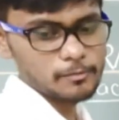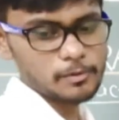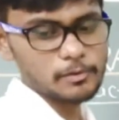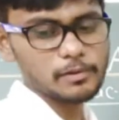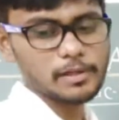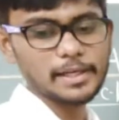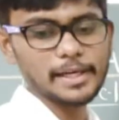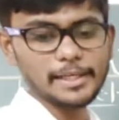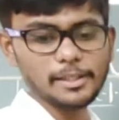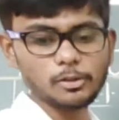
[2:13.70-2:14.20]
we
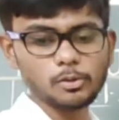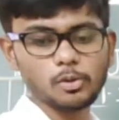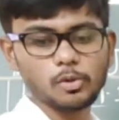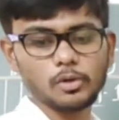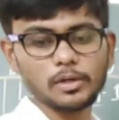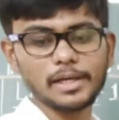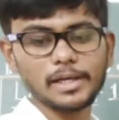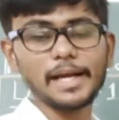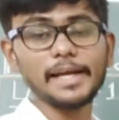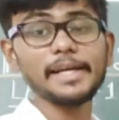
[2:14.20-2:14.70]
will get to
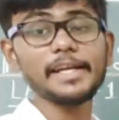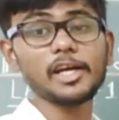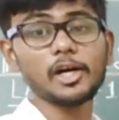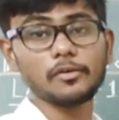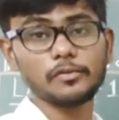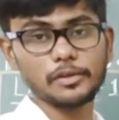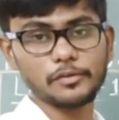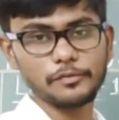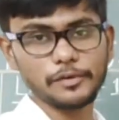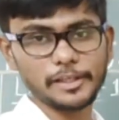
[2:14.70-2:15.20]
know an idea
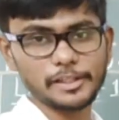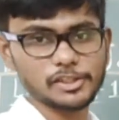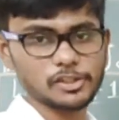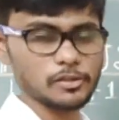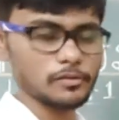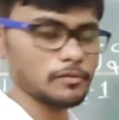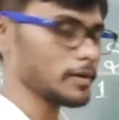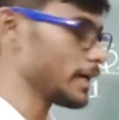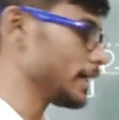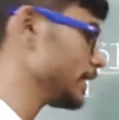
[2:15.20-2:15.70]
of refraction
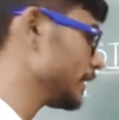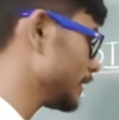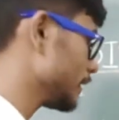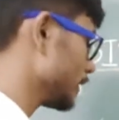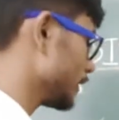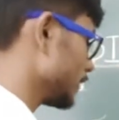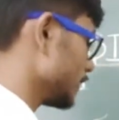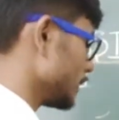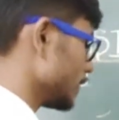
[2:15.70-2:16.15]
of light.